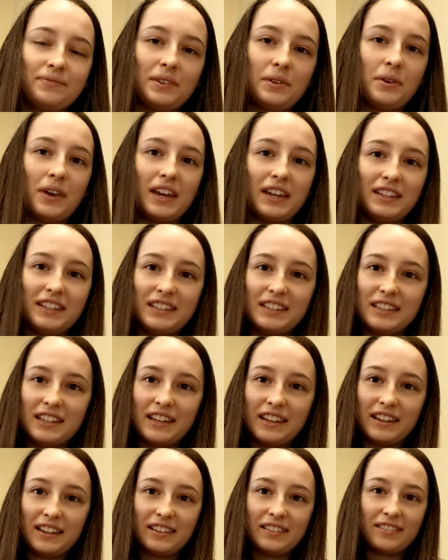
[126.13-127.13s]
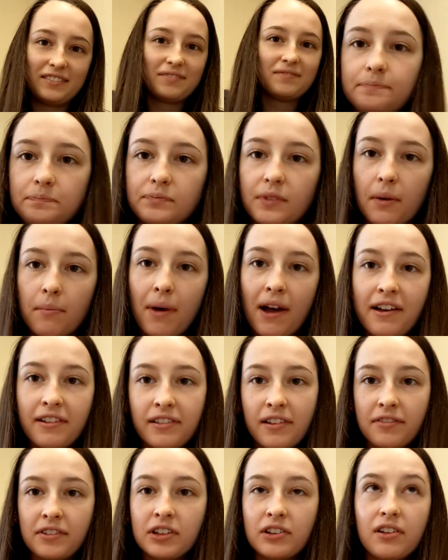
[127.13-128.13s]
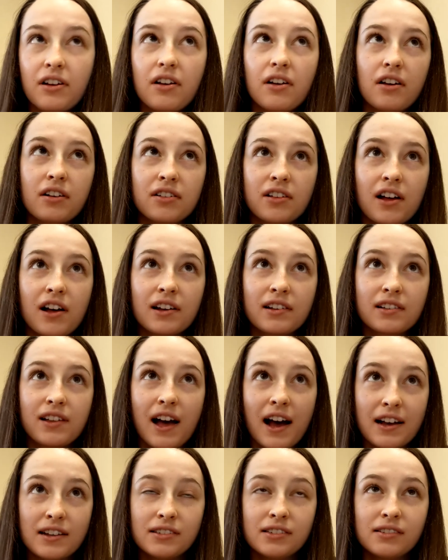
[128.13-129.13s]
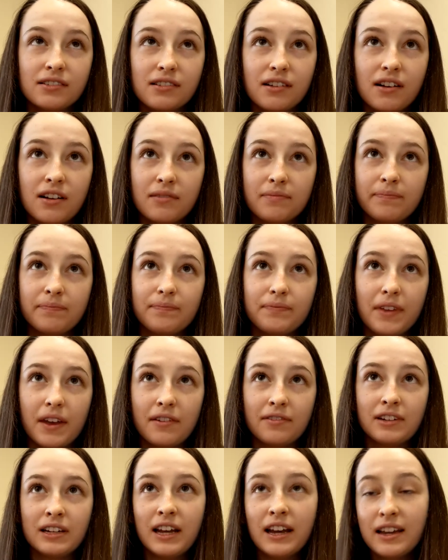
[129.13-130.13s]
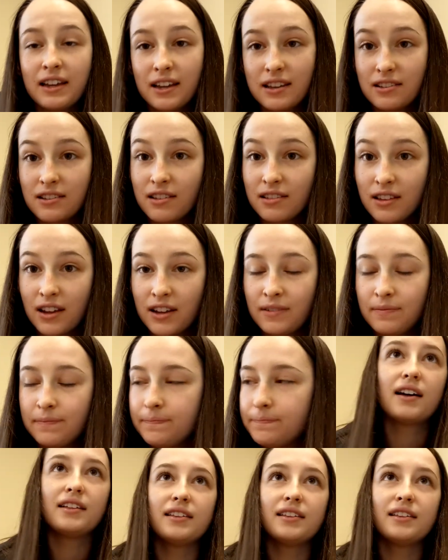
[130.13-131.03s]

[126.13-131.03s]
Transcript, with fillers: You hate to see it. My 11 o'clock class um, every day is online.